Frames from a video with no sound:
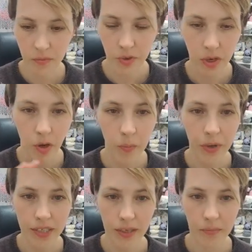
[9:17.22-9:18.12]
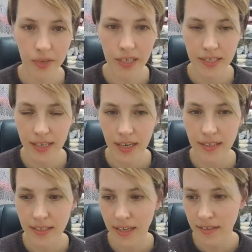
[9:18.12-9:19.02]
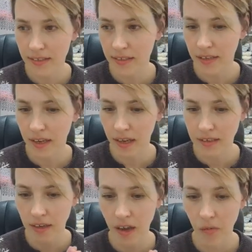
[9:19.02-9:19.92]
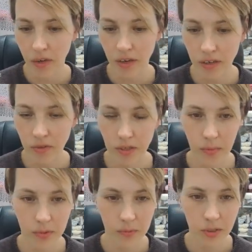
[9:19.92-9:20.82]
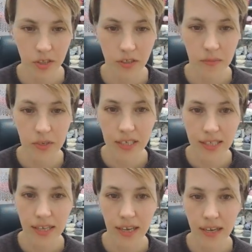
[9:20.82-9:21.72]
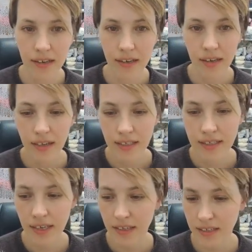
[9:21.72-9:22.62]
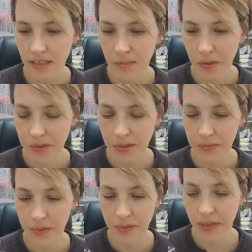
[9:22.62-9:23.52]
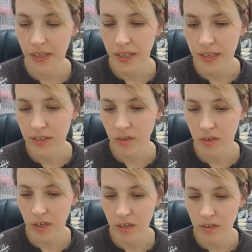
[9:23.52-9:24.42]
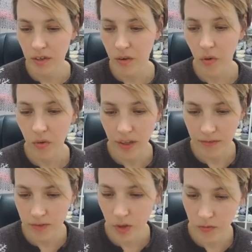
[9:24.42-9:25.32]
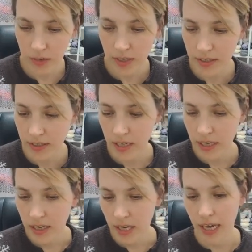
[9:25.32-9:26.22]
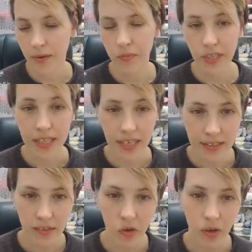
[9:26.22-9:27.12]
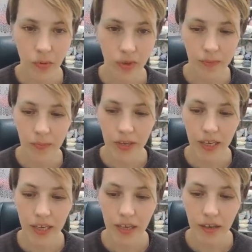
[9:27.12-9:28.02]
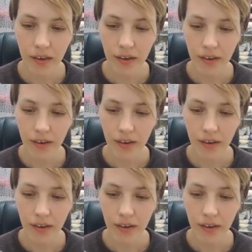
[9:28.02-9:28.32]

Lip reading: we all picked up mini skein sets, and I want to use up as much of the mini skein set as possible, so there's no leftovers. The test call will be